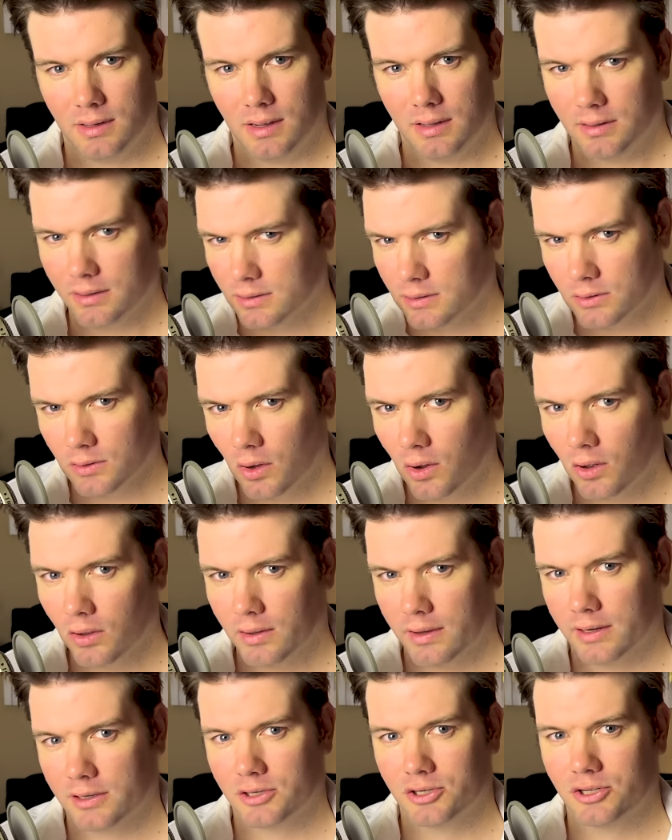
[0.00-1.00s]
and this is
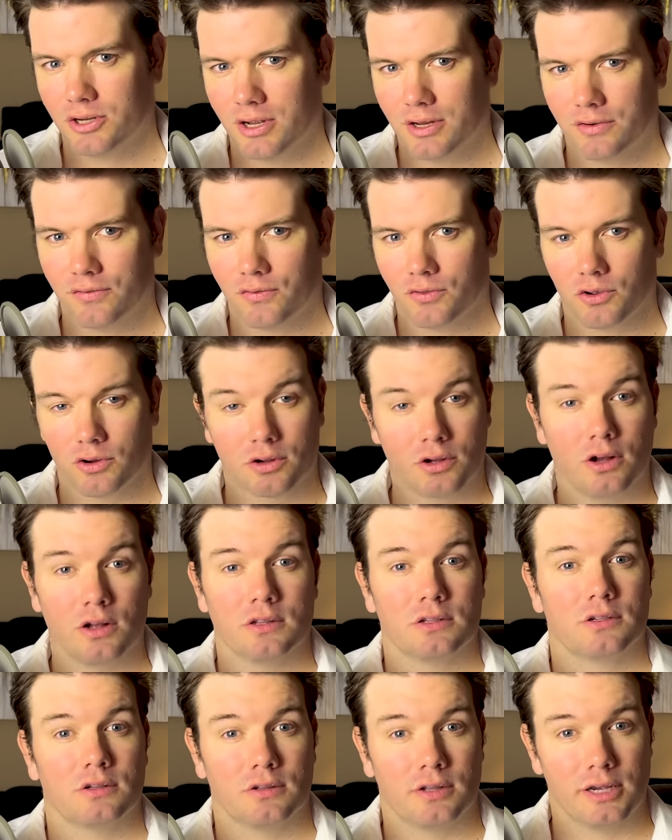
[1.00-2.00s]
all in exchange for their
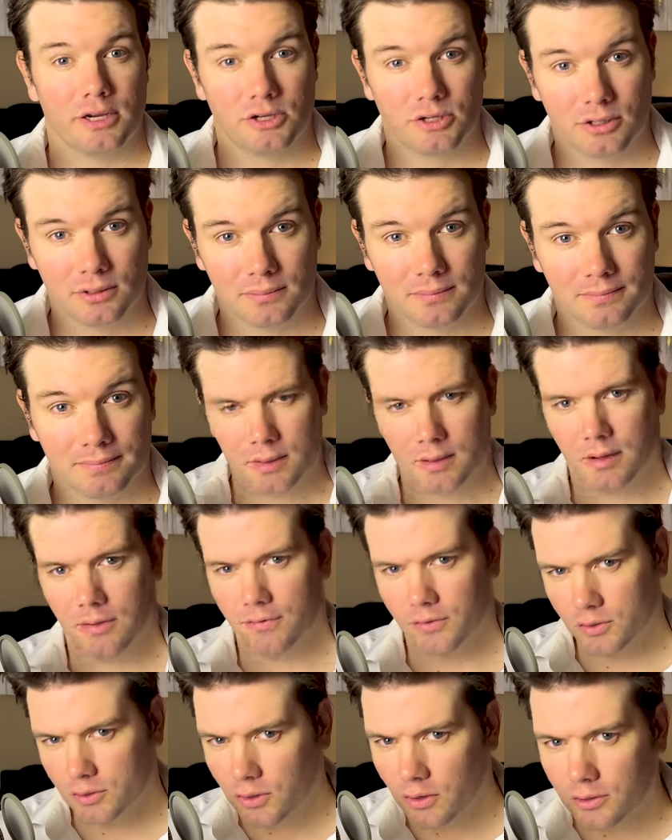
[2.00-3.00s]
consolation. Now,
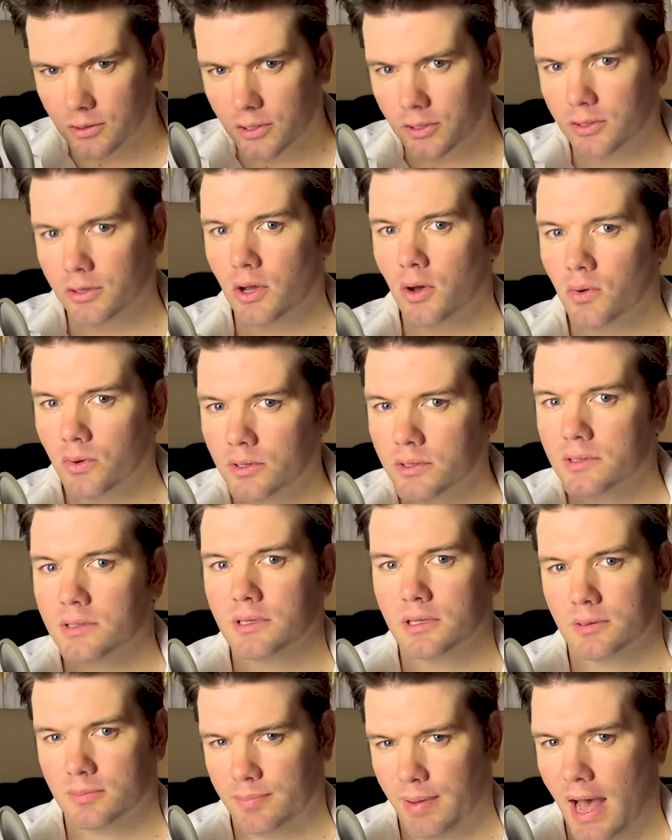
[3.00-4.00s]
if you start to notice
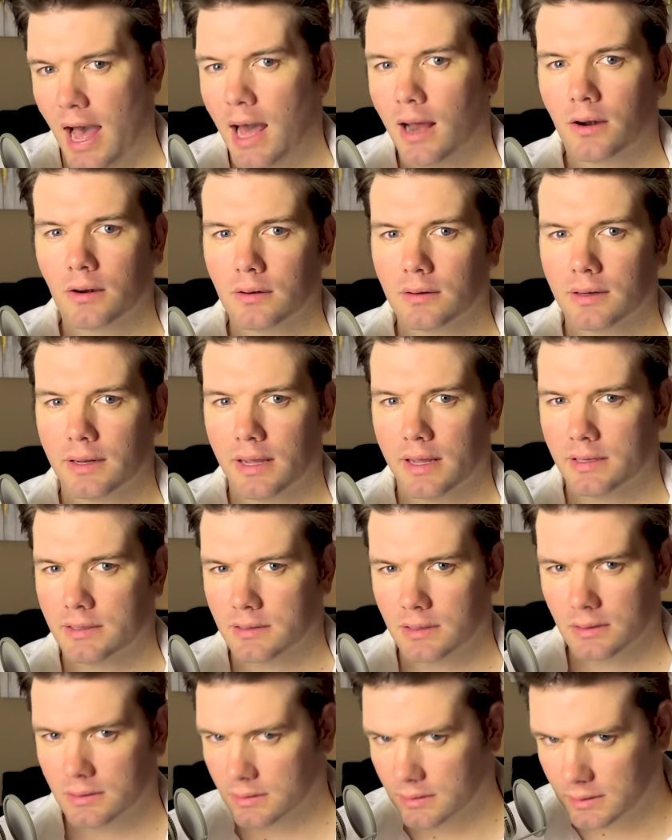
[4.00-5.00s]
this pattern,
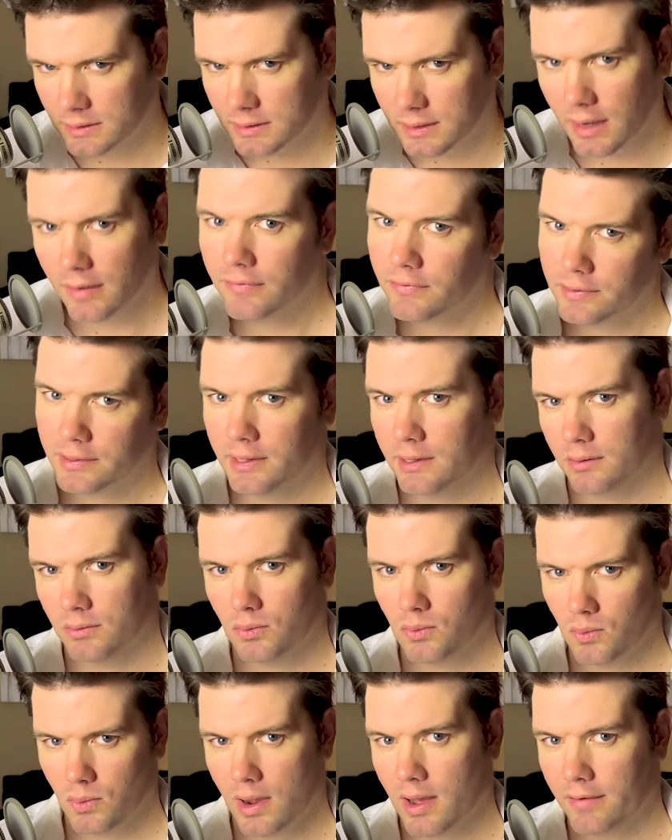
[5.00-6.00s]
it's a definite
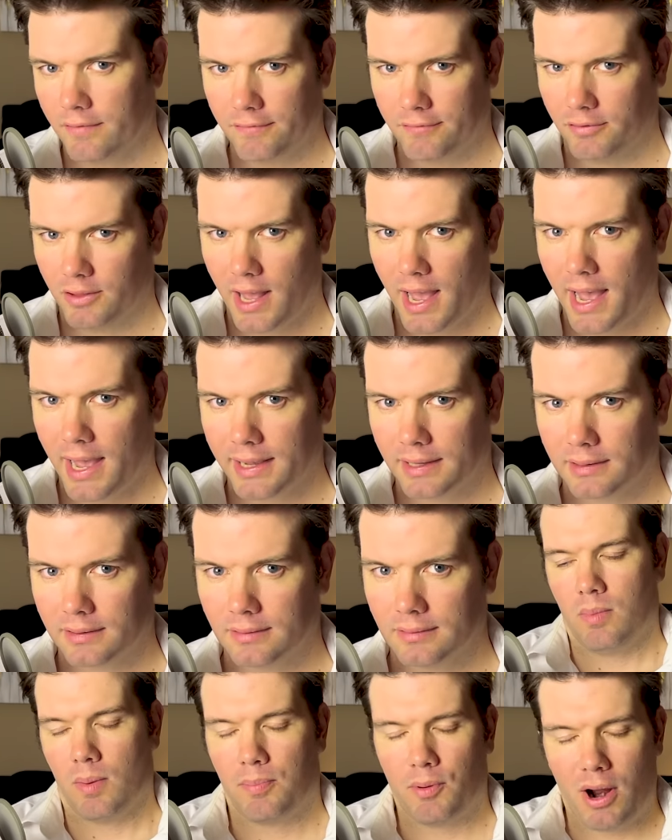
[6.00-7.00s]
red flag.
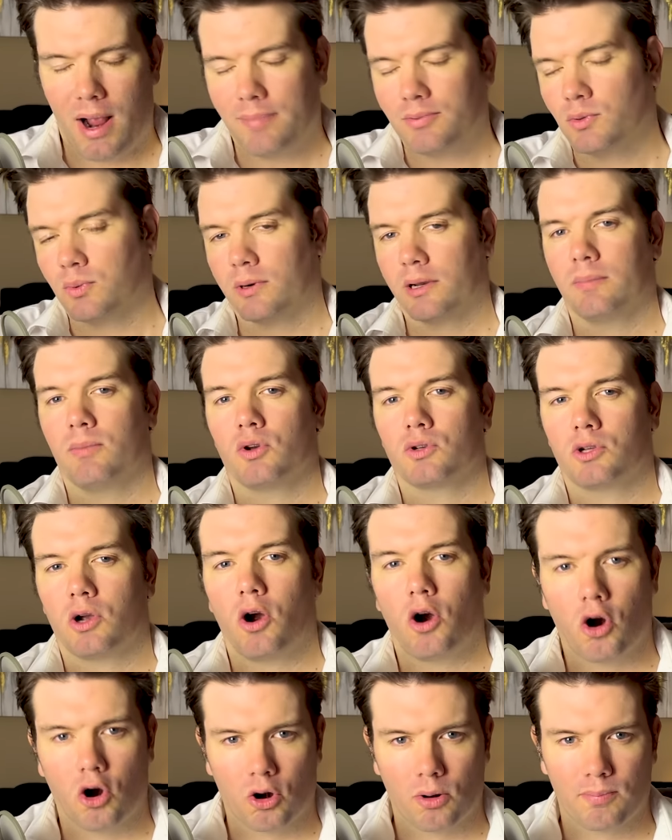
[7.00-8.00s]
But perhaps one of the most
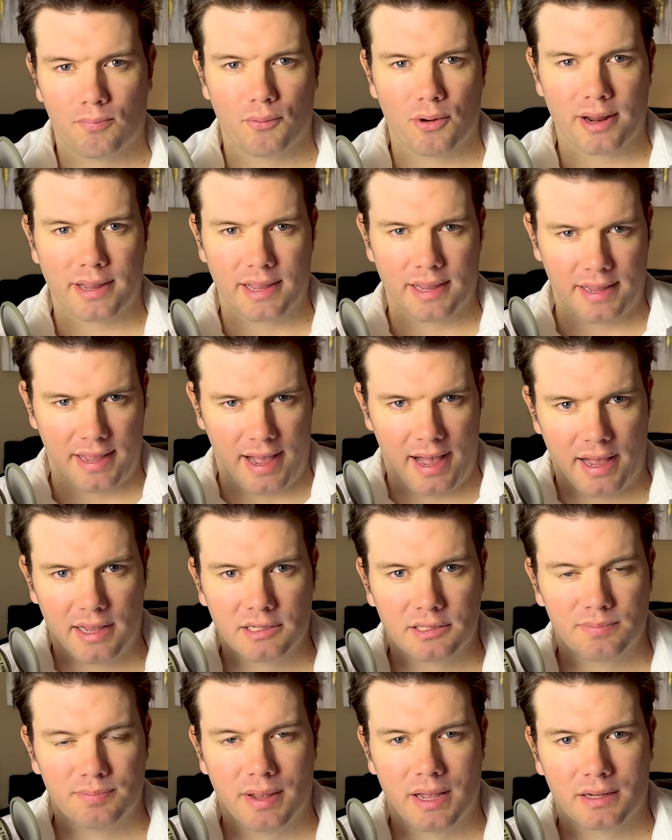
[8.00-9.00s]
heartbreaking
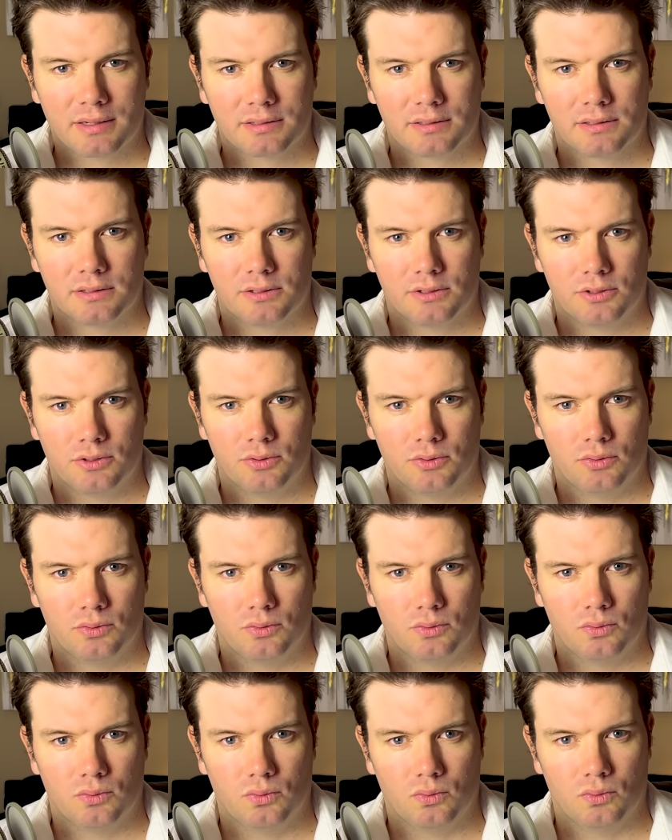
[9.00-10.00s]
aspects
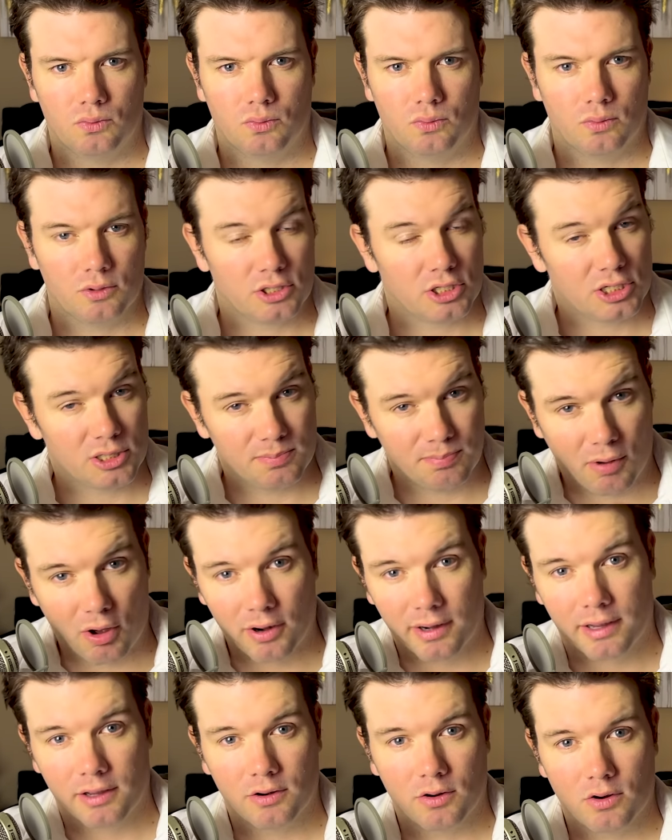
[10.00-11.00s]
to
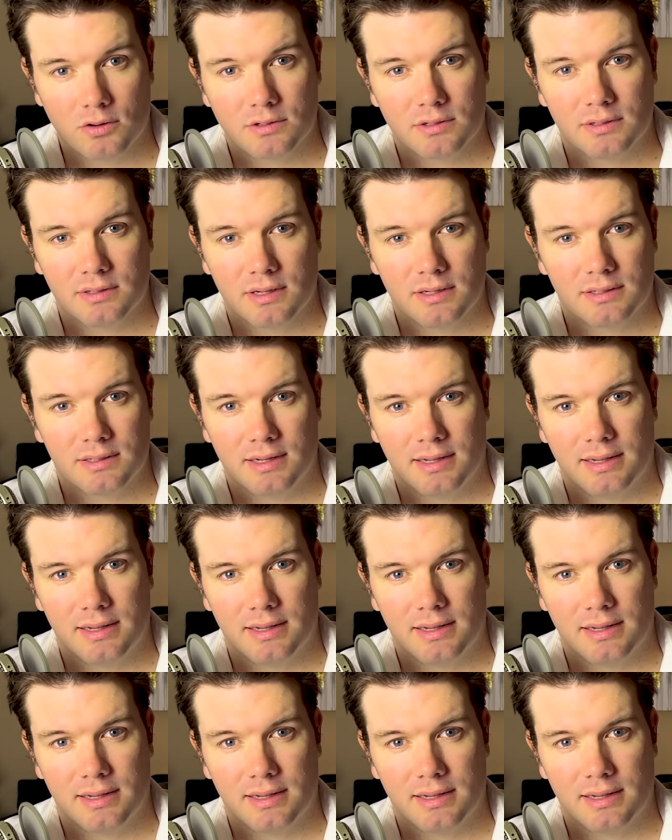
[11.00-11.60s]
spotting a narcissist